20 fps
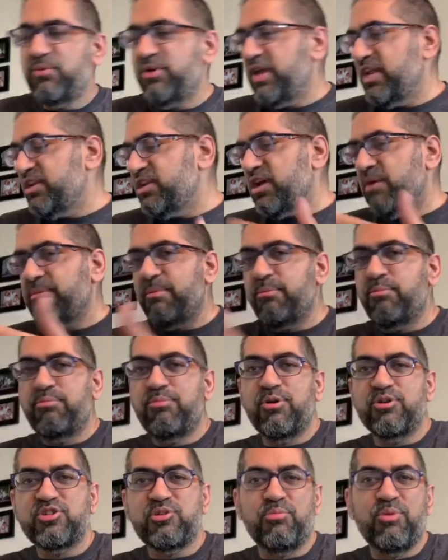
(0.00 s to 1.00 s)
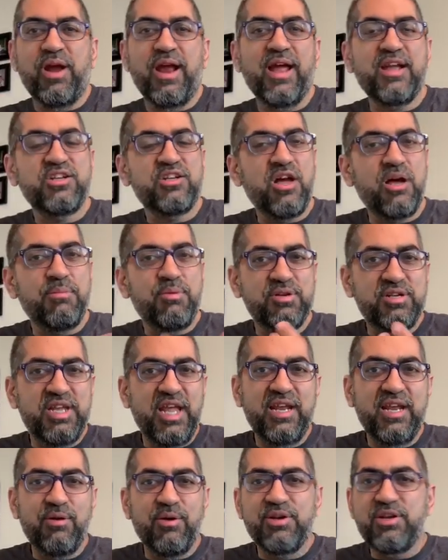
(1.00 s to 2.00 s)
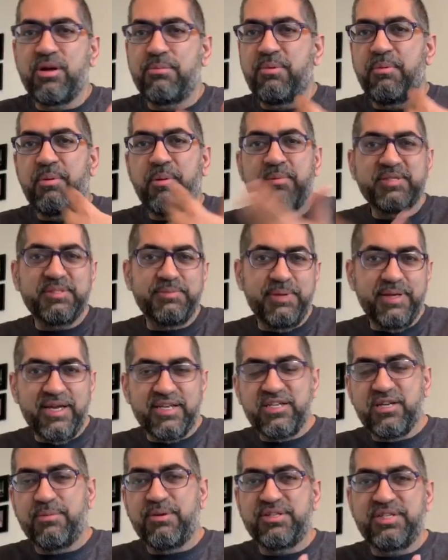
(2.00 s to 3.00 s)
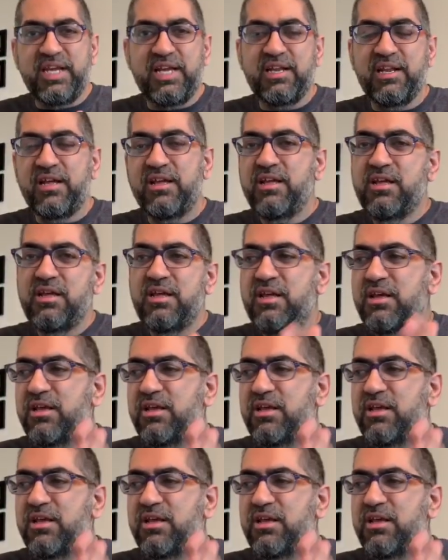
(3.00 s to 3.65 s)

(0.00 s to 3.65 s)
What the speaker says: When I talk about personal branding, I talk about data. When I talk about public speaking, I talk about data.